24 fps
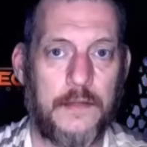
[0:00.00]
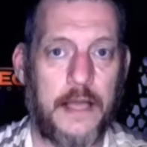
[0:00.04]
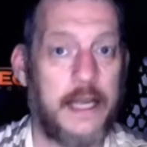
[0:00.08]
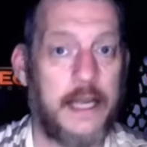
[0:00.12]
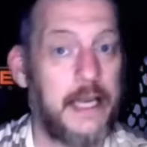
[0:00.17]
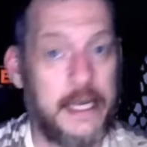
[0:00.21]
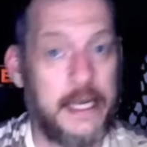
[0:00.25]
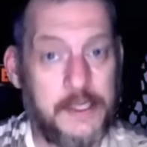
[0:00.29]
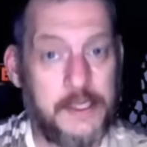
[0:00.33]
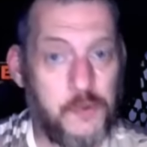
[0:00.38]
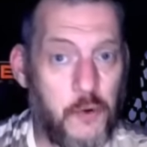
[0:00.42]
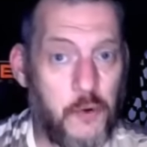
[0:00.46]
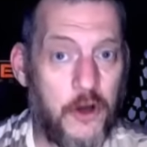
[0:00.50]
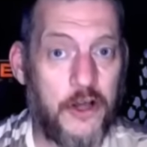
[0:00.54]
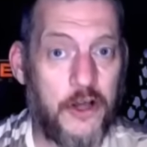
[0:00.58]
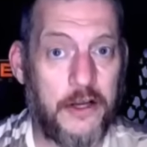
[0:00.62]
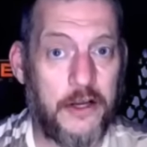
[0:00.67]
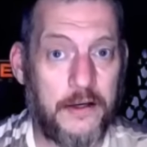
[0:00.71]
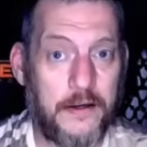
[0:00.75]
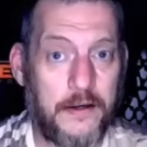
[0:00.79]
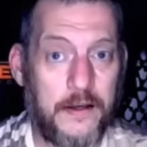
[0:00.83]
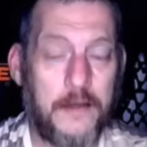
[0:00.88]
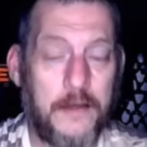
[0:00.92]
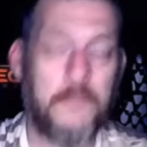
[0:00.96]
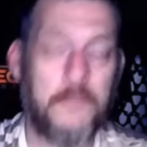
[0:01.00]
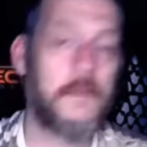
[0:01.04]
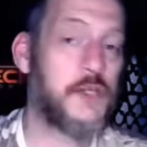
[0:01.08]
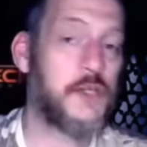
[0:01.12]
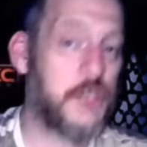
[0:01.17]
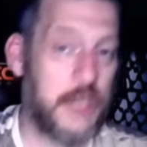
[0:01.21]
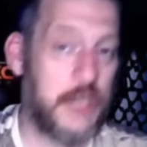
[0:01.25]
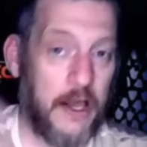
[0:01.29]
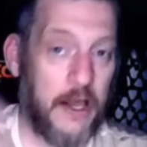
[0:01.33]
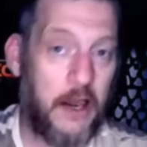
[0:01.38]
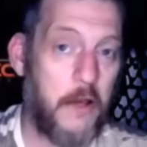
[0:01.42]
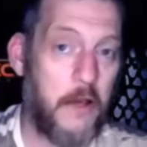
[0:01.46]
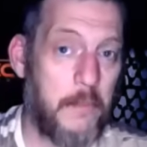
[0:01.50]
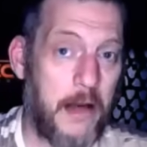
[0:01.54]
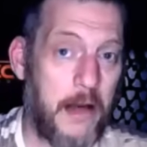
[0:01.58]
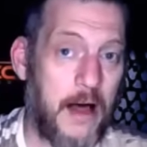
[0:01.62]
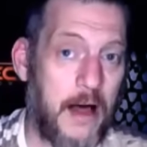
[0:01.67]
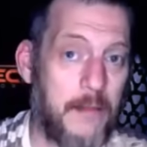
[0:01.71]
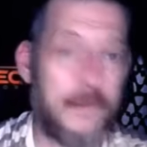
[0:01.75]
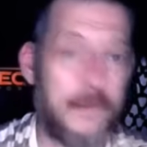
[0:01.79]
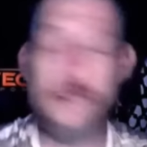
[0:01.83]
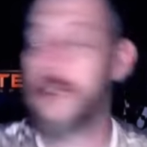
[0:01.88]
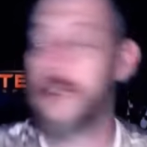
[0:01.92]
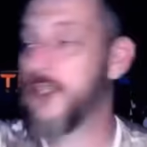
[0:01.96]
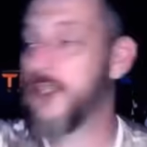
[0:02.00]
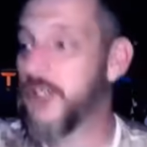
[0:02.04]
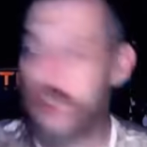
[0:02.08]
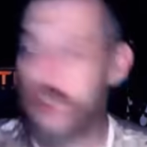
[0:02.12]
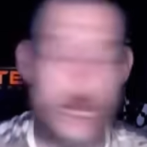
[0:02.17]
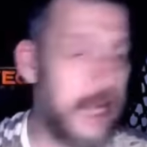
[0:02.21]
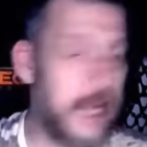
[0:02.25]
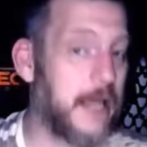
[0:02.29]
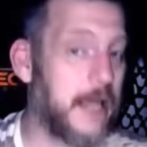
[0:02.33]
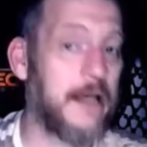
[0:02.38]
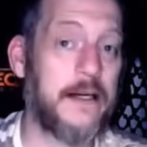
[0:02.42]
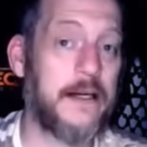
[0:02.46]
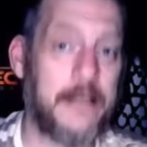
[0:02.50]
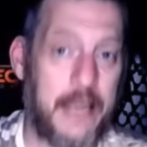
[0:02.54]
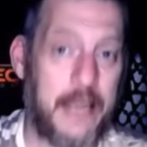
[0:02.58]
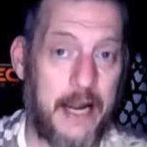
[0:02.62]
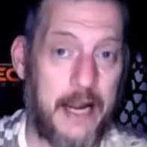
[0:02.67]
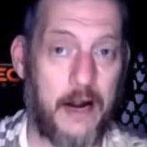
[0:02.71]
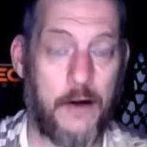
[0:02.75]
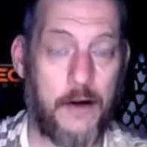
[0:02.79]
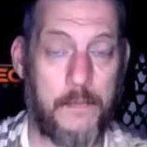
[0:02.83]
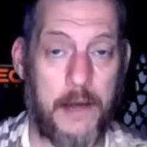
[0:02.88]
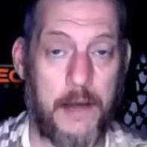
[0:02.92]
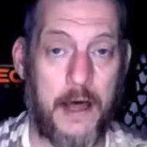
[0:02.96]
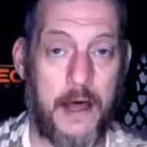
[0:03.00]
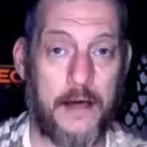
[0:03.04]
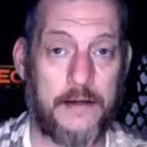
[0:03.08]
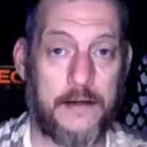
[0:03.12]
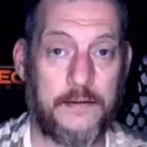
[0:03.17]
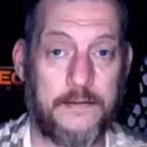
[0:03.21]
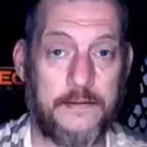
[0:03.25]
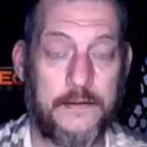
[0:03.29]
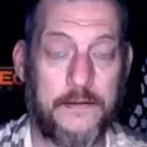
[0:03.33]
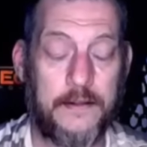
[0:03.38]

And guess what? Michelle Obama, she ain't going to care about